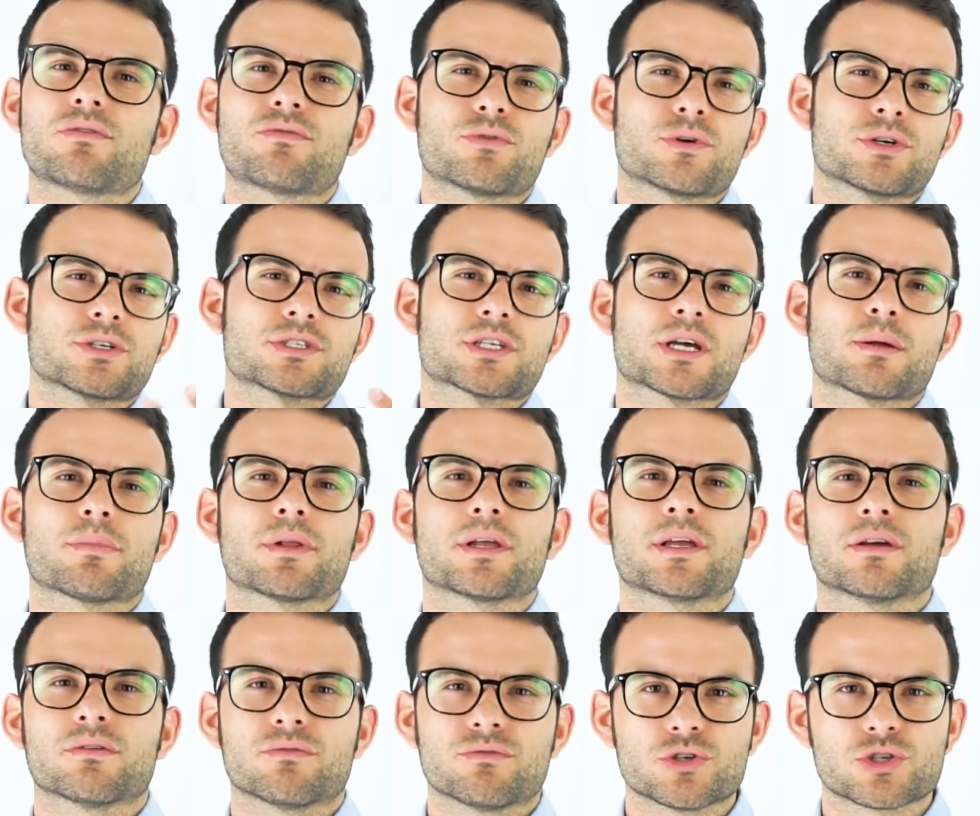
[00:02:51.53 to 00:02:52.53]
For example,
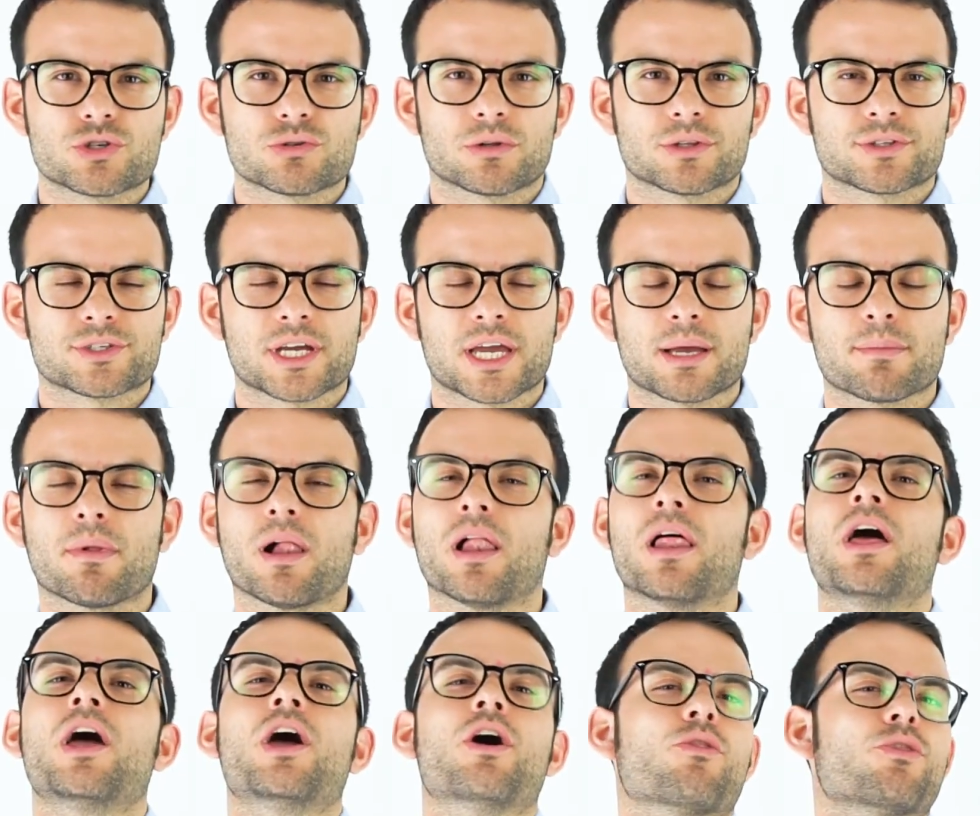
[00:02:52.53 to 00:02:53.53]
here visual table.